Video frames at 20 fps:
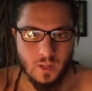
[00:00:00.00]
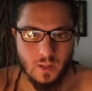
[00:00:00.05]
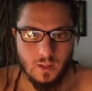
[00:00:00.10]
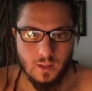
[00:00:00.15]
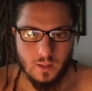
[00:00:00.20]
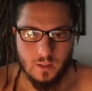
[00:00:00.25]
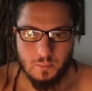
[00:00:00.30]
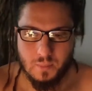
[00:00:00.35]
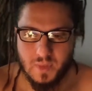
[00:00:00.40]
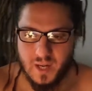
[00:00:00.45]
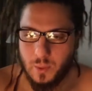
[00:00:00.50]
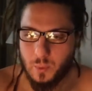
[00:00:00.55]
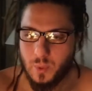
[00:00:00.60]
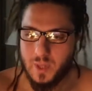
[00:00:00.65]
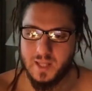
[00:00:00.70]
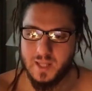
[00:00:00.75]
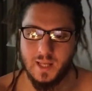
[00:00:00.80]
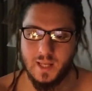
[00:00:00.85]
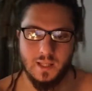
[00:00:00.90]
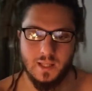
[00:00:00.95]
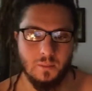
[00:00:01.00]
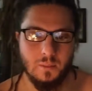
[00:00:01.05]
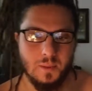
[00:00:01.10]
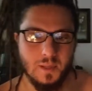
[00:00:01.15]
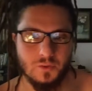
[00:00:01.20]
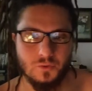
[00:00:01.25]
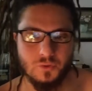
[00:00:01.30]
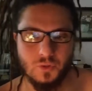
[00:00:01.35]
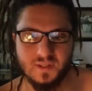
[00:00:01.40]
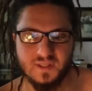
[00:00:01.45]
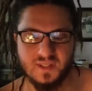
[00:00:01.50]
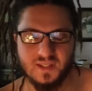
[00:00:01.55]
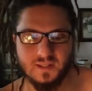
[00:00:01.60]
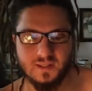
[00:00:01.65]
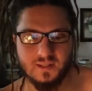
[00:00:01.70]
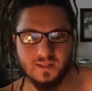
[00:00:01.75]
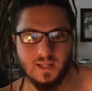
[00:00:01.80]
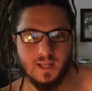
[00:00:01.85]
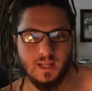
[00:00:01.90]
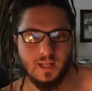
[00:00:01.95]
But anyway, yeah, the Picatrix is
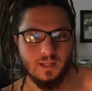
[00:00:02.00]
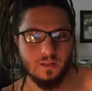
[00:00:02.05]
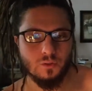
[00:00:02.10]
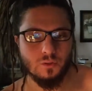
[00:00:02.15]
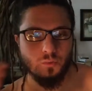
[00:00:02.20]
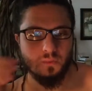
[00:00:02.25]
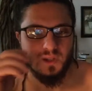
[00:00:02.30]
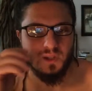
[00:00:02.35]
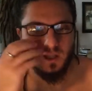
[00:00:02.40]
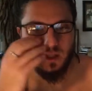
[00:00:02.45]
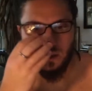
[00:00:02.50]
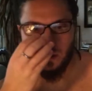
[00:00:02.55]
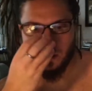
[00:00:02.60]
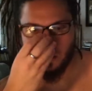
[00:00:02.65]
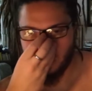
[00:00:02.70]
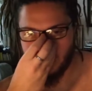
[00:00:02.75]
saying to me,